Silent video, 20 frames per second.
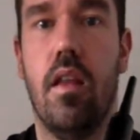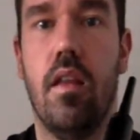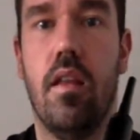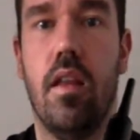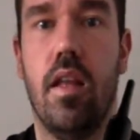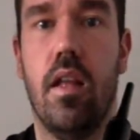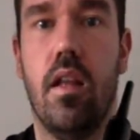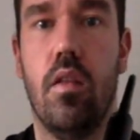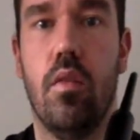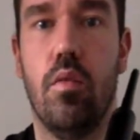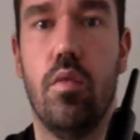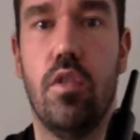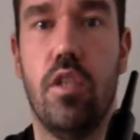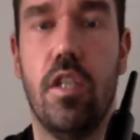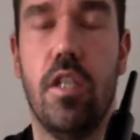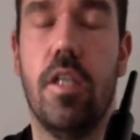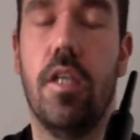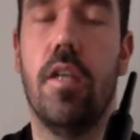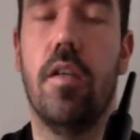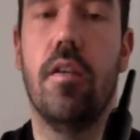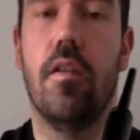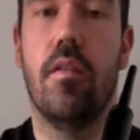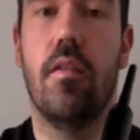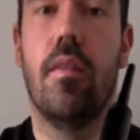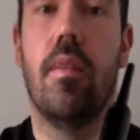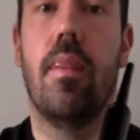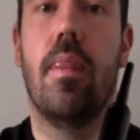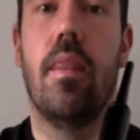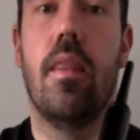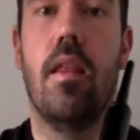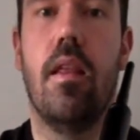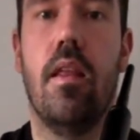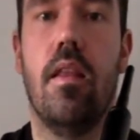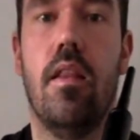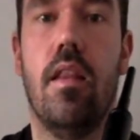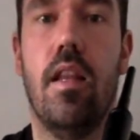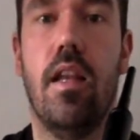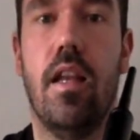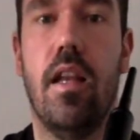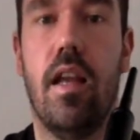then low G,
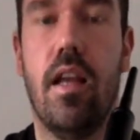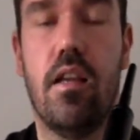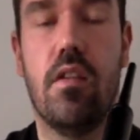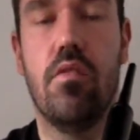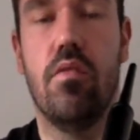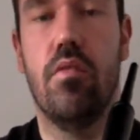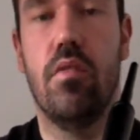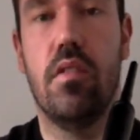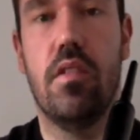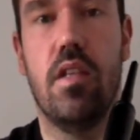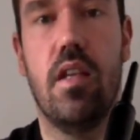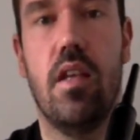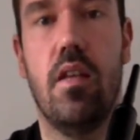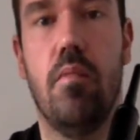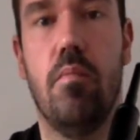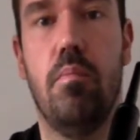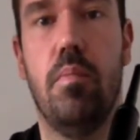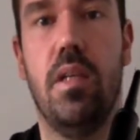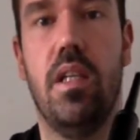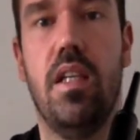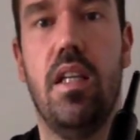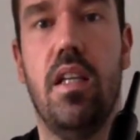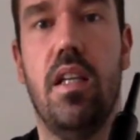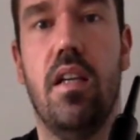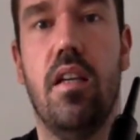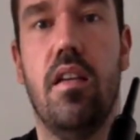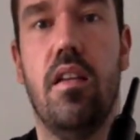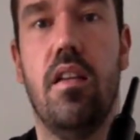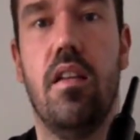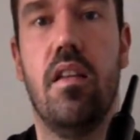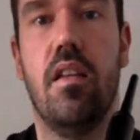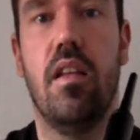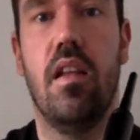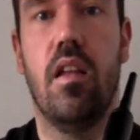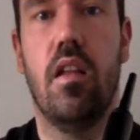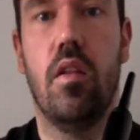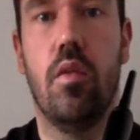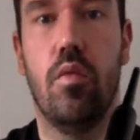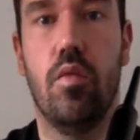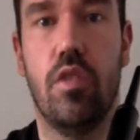then the next note in the scale B,
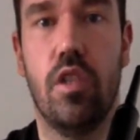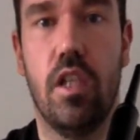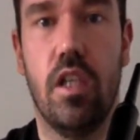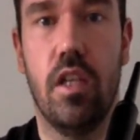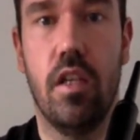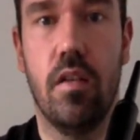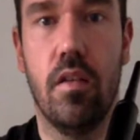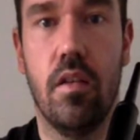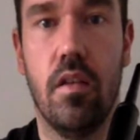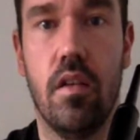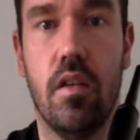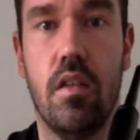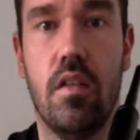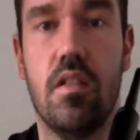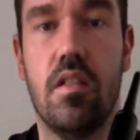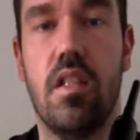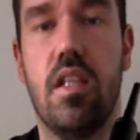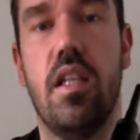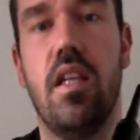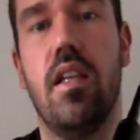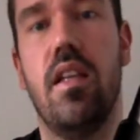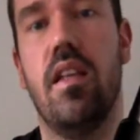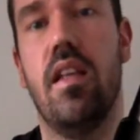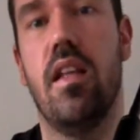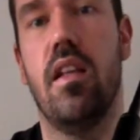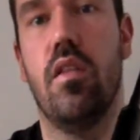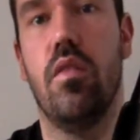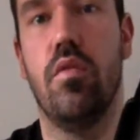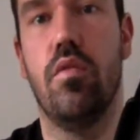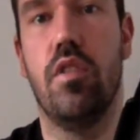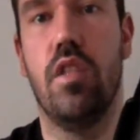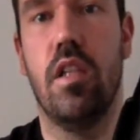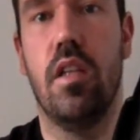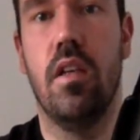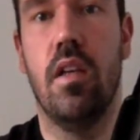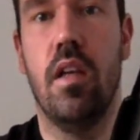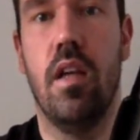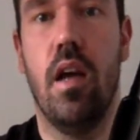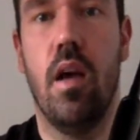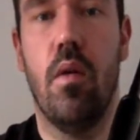then low G, C, then low G.
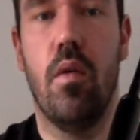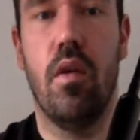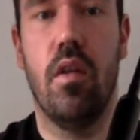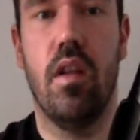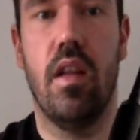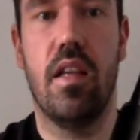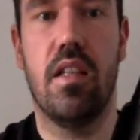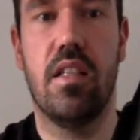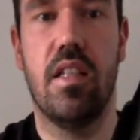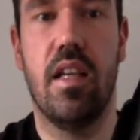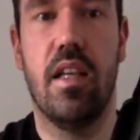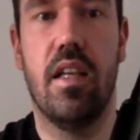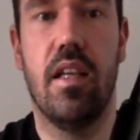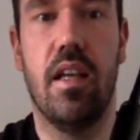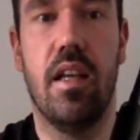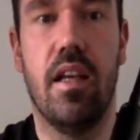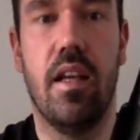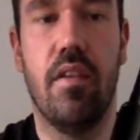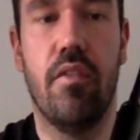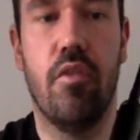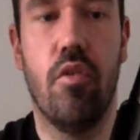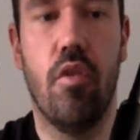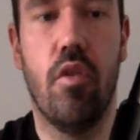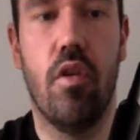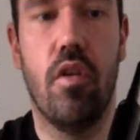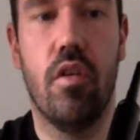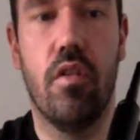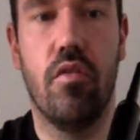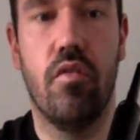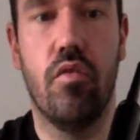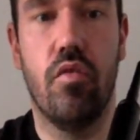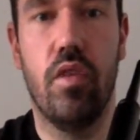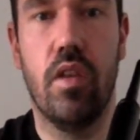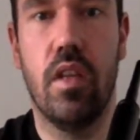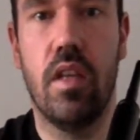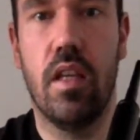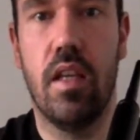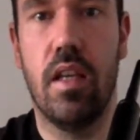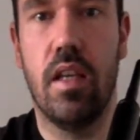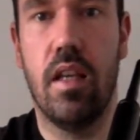And we're listening for
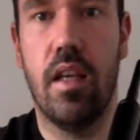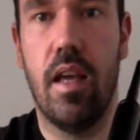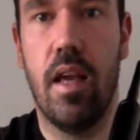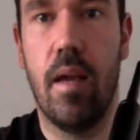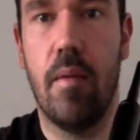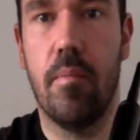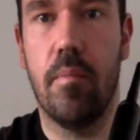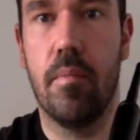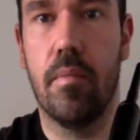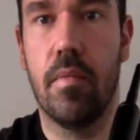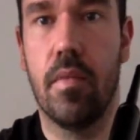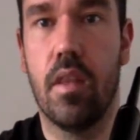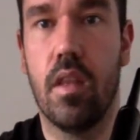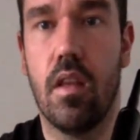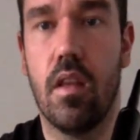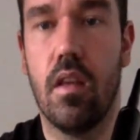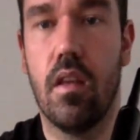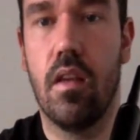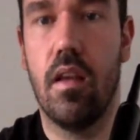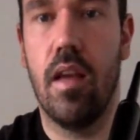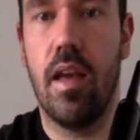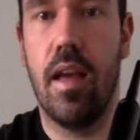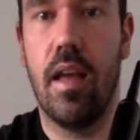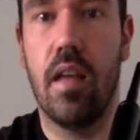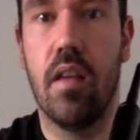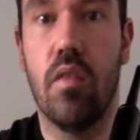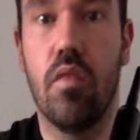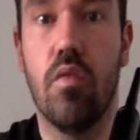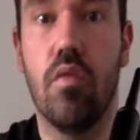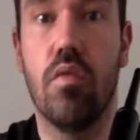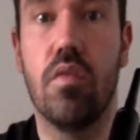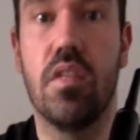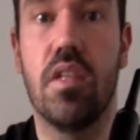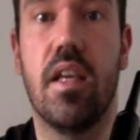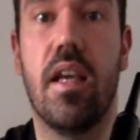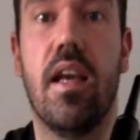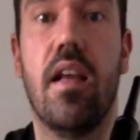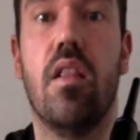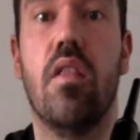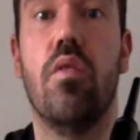really um, hitting the holes and
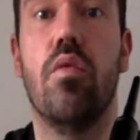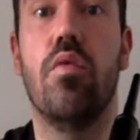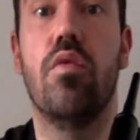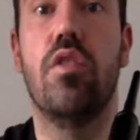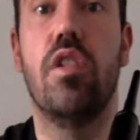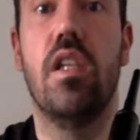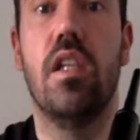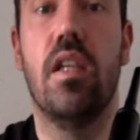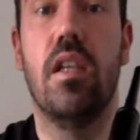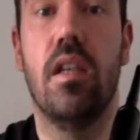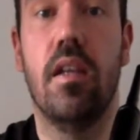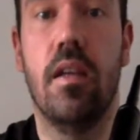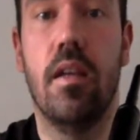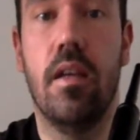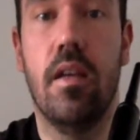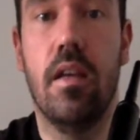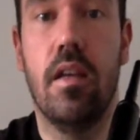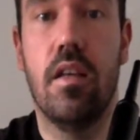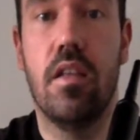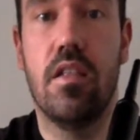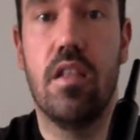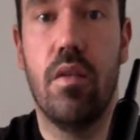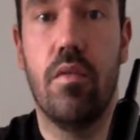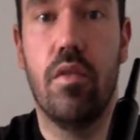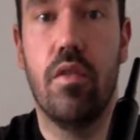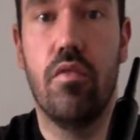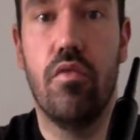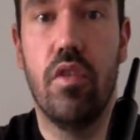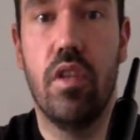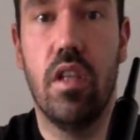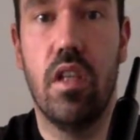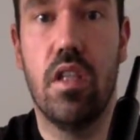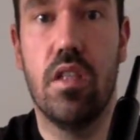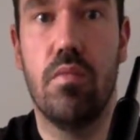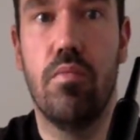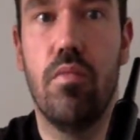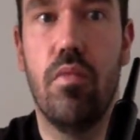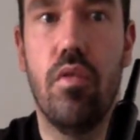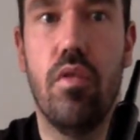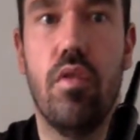getting low G sounding really
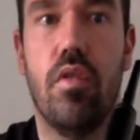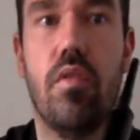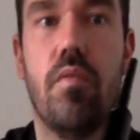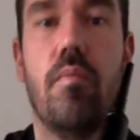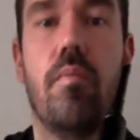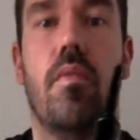smooth.